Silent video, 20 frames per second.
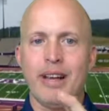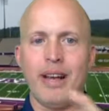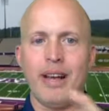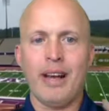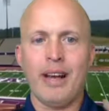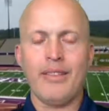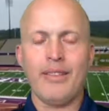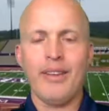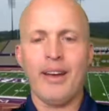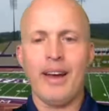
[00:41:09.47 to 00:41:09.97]
to
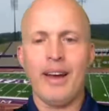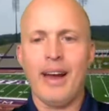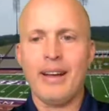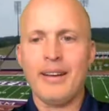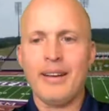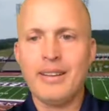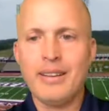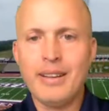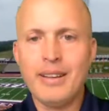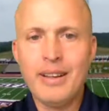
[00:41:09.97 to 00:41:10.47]
add
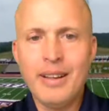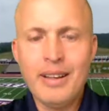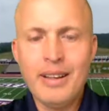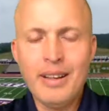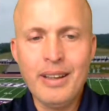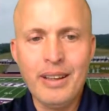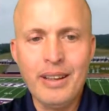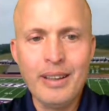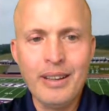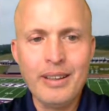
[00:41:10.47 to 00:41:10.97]
that
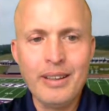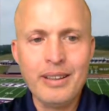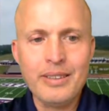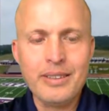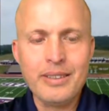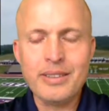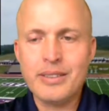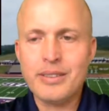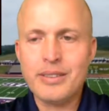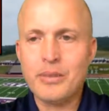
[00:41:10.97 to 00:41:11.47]

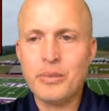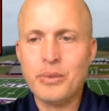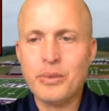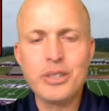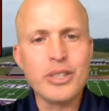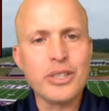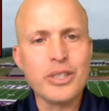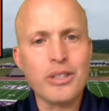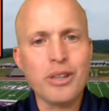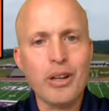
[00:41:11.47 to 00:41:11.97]
is
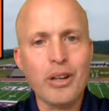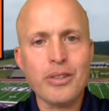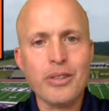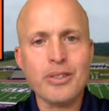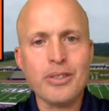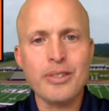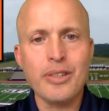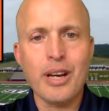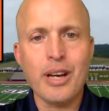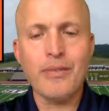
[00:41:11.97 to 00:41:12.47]
we just
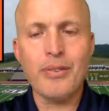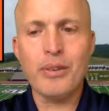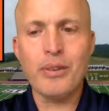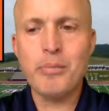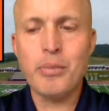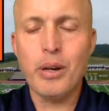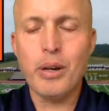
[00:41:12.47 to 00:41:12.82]
lost Devin.